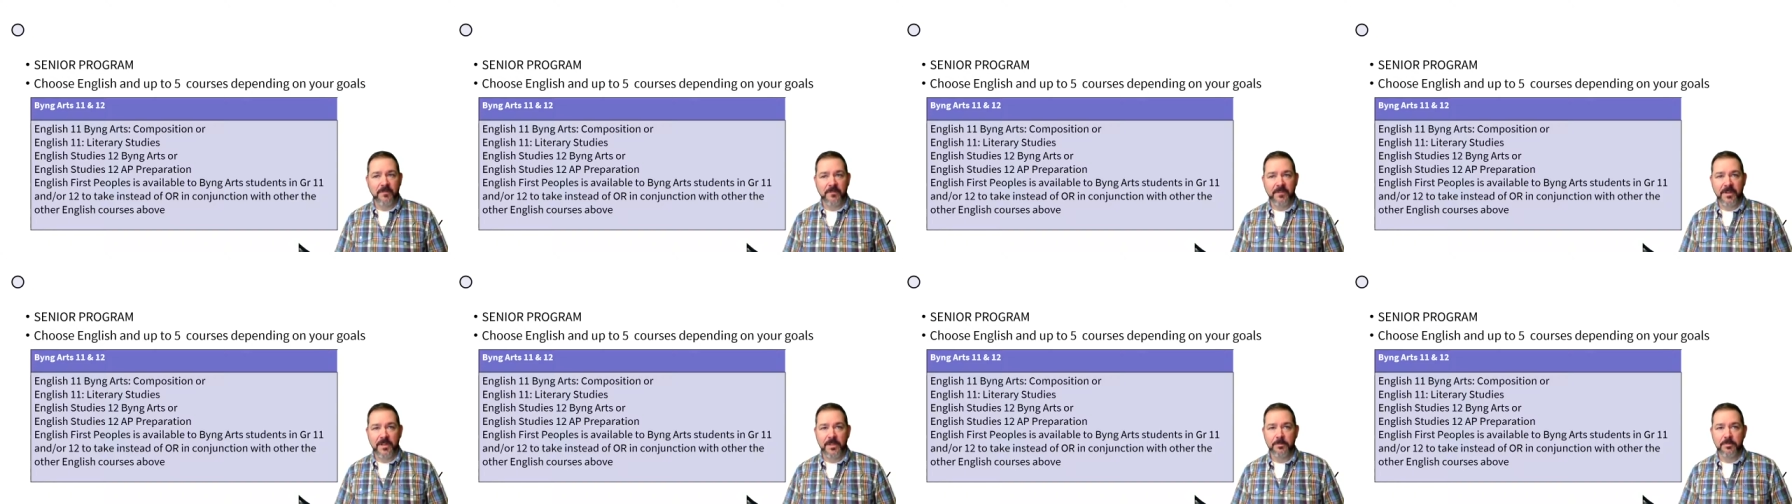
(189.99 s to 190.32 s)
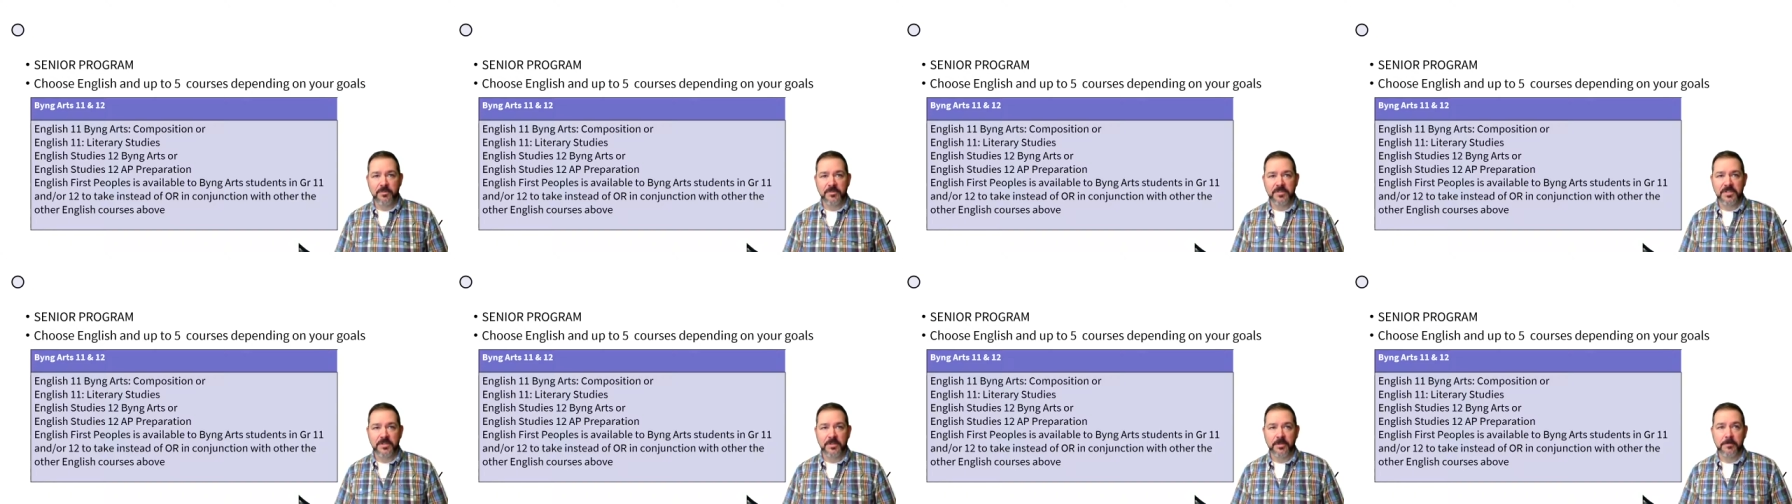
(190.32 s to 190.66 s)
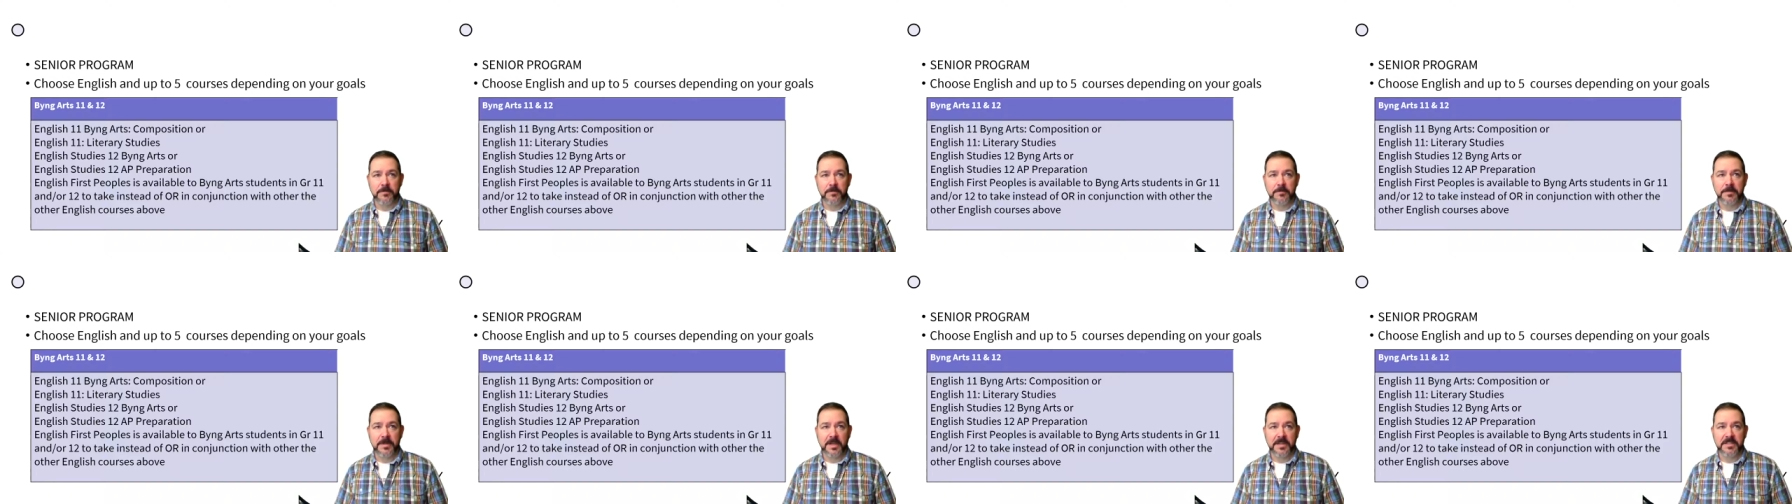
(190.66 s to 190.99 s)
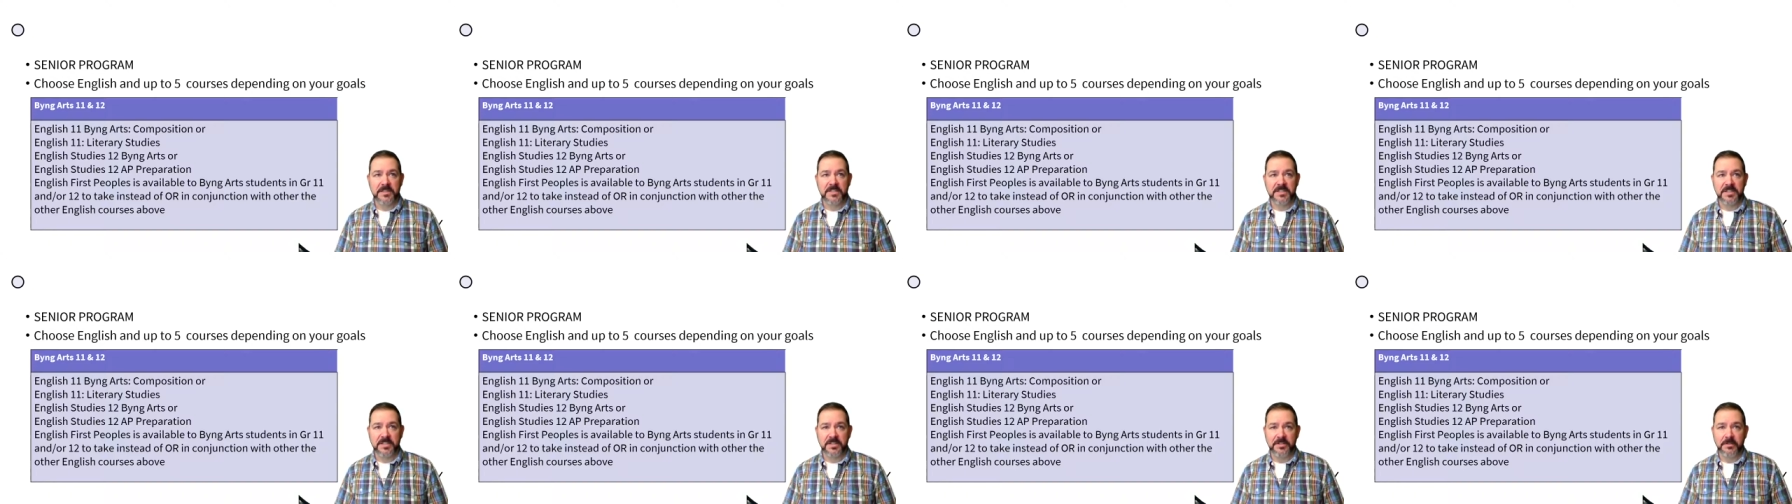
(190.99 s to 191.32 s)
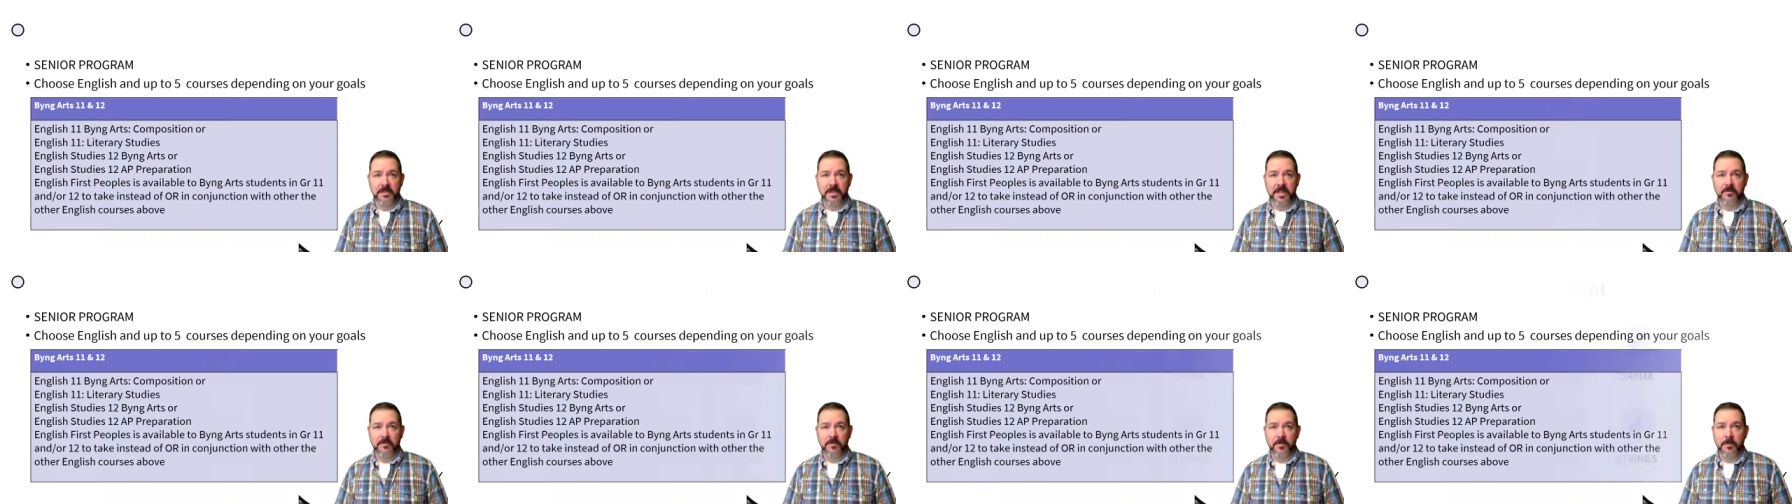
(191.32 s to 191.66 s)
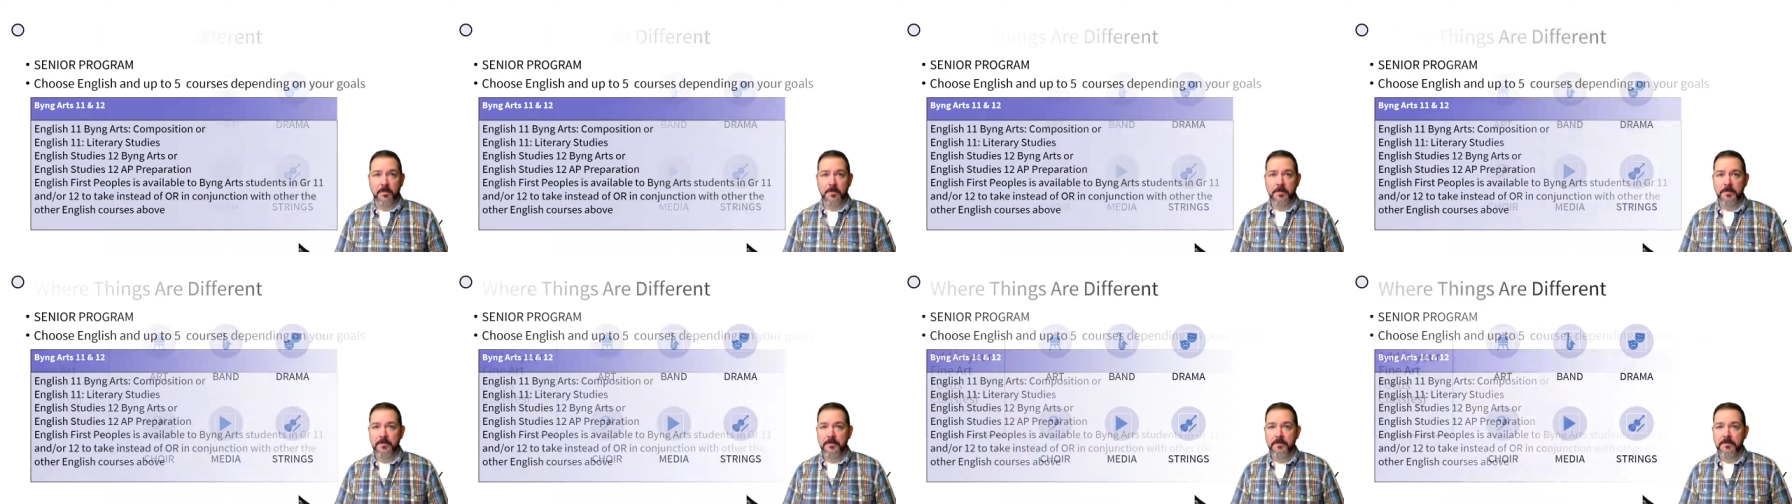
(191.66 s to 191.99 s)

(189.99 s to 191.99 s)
available to you at the senior level.